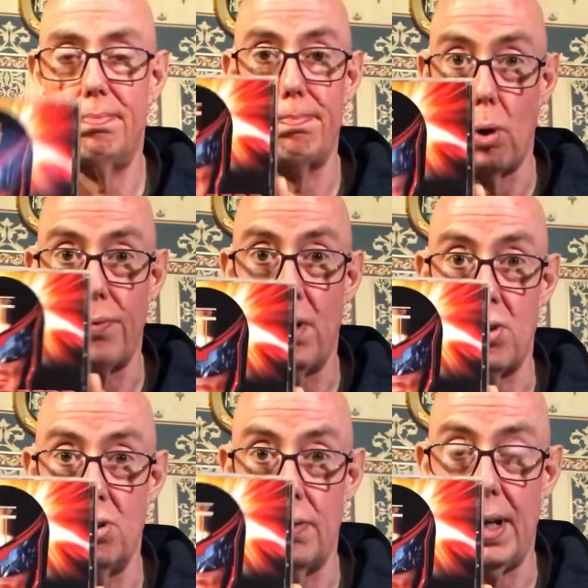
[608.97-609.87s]
both
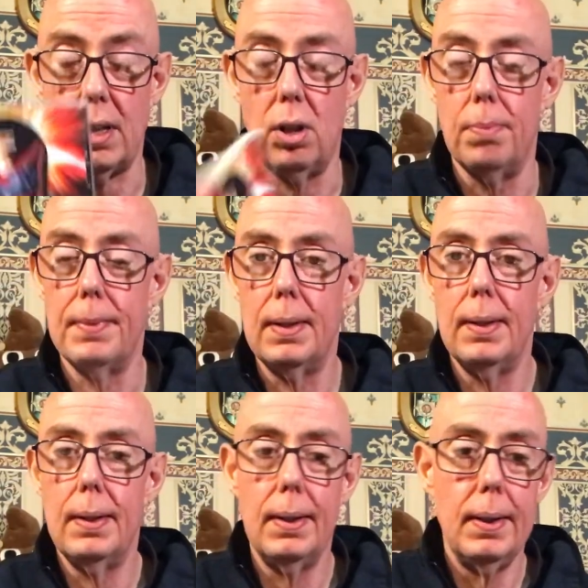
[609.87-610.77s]
versions of that cue.
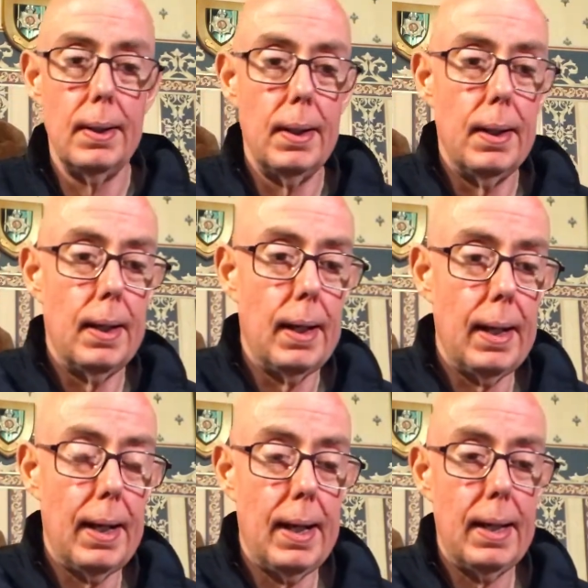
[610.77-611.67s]

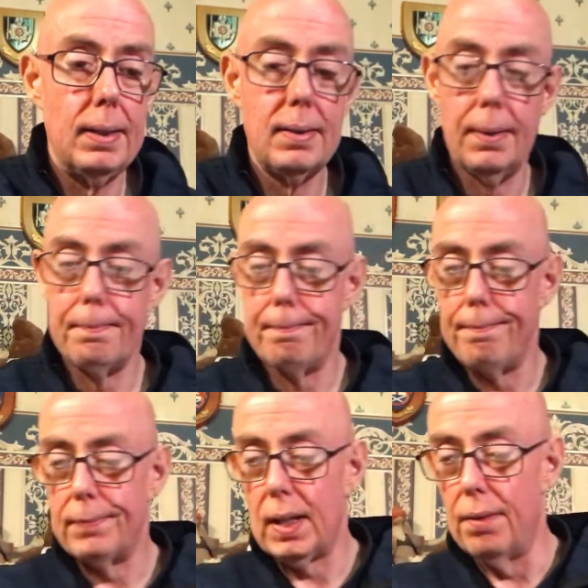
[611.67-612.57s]
And
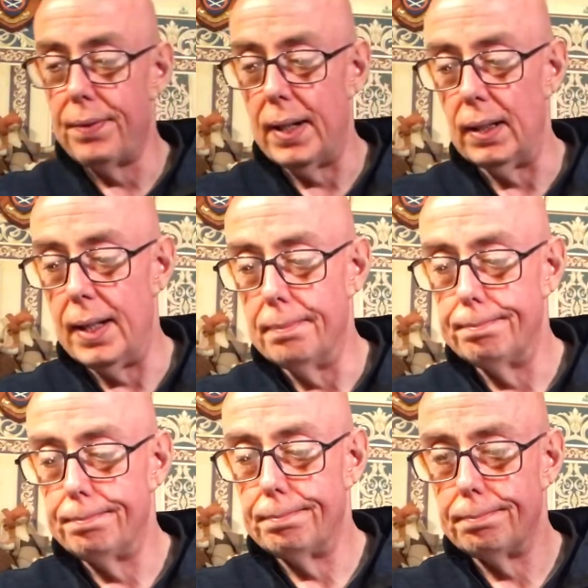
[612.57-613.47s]
finally,
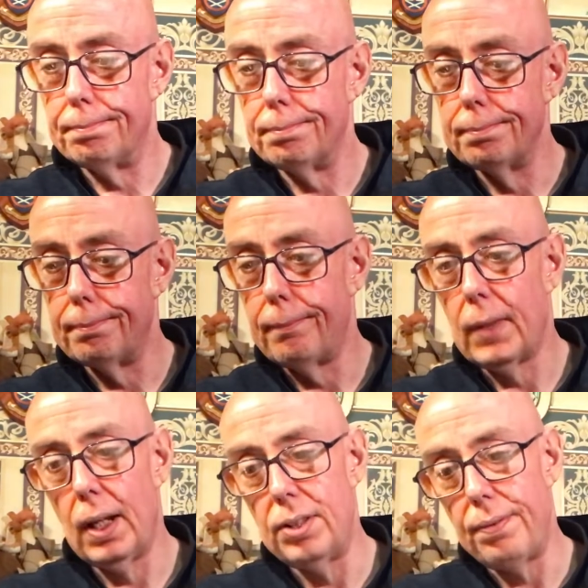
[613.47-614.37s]

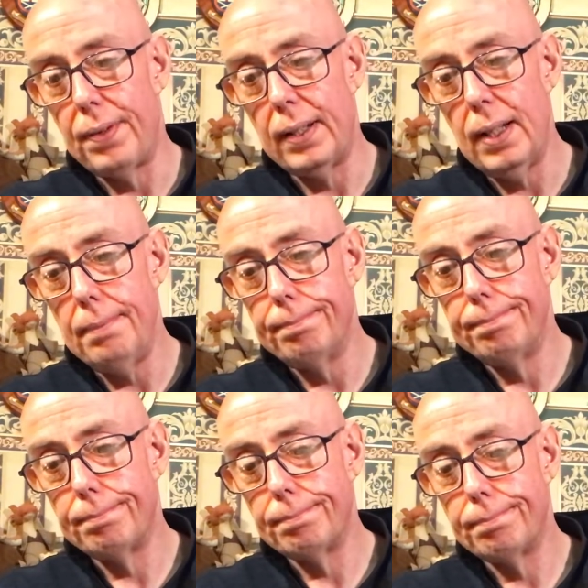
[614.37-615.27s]
is it finally?
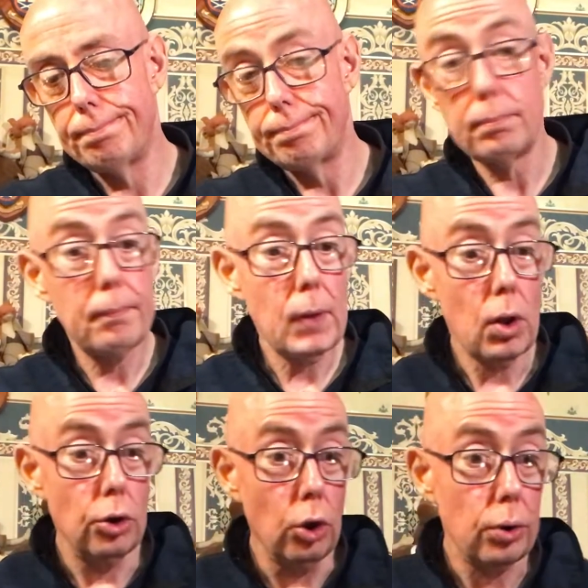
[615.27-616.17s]

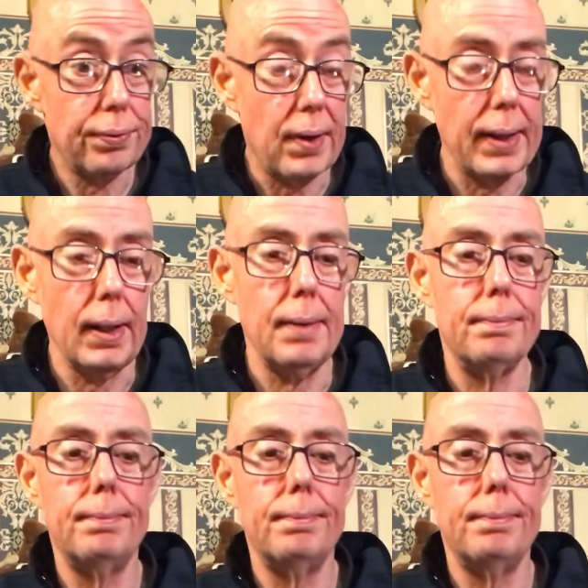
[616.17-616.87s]
Not finally.